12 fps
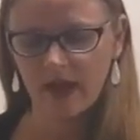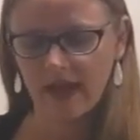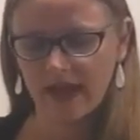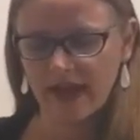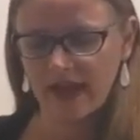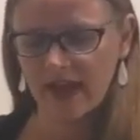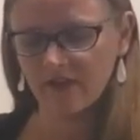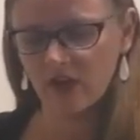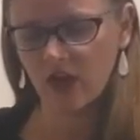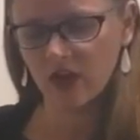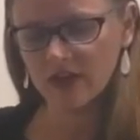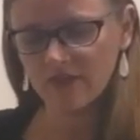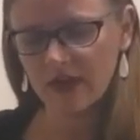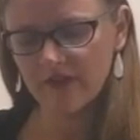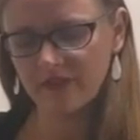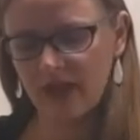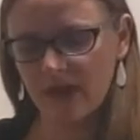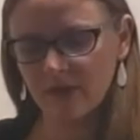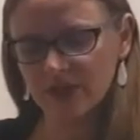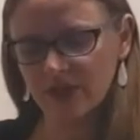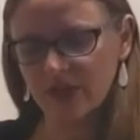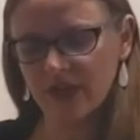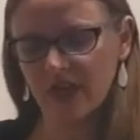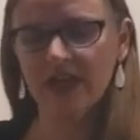I have all of my flowers
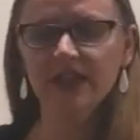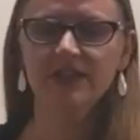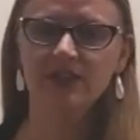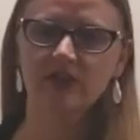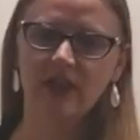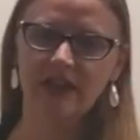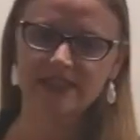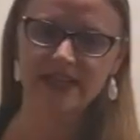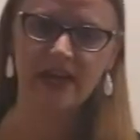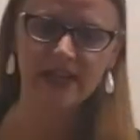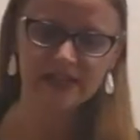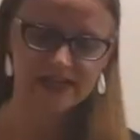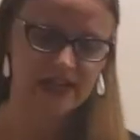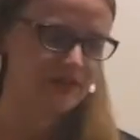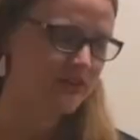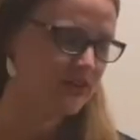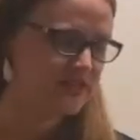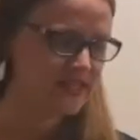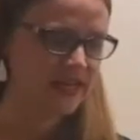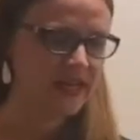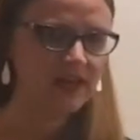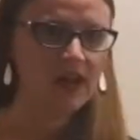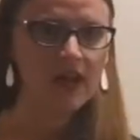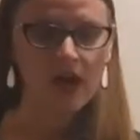are cut to the right size and they're
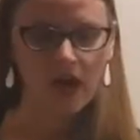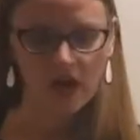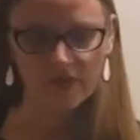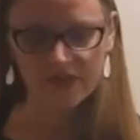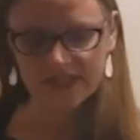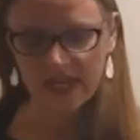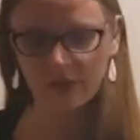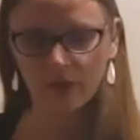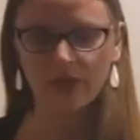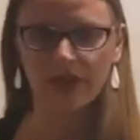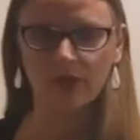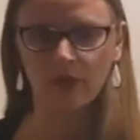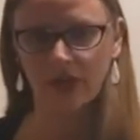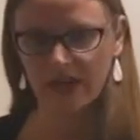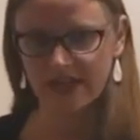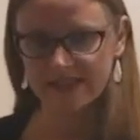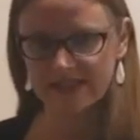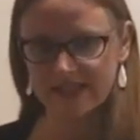sitting on the table in organized